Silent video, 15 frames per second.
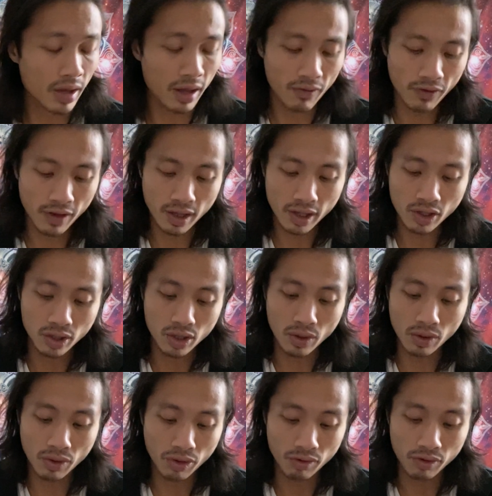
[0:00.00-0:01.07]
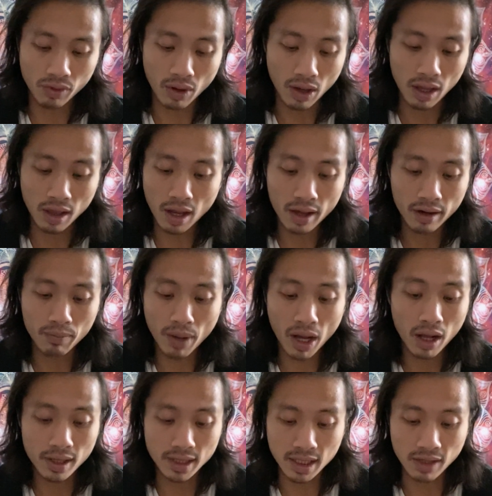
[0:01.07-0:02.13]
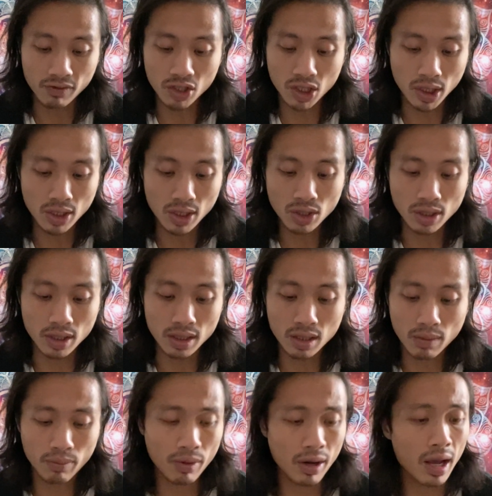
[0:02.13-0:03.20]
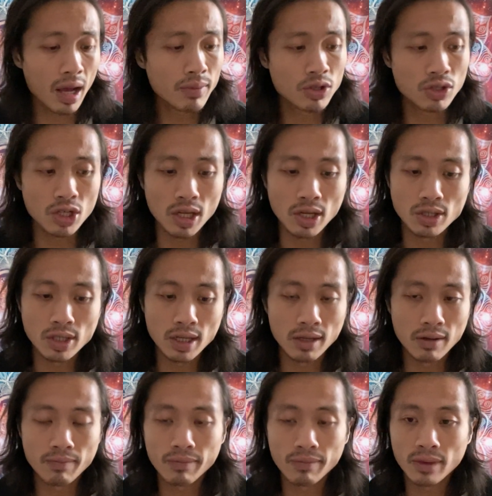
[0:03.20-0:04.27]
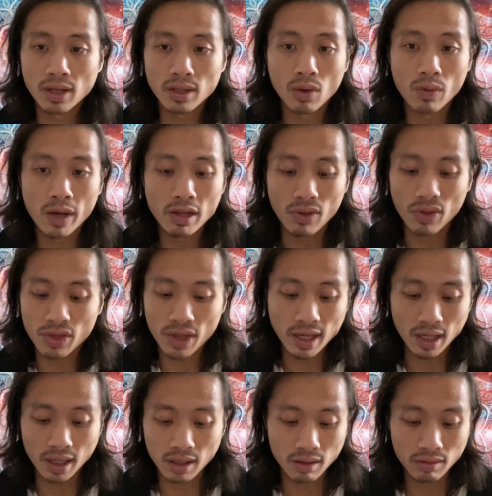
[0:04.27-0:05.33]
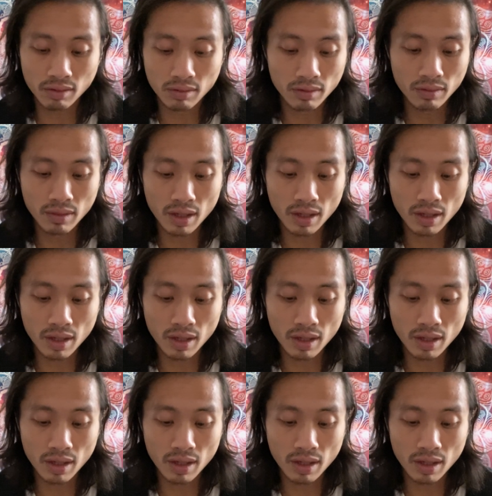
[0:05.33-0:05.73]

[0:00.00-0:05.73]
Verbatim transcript: I feel like you're going through a lot of positive changes, perhaps changing the way you think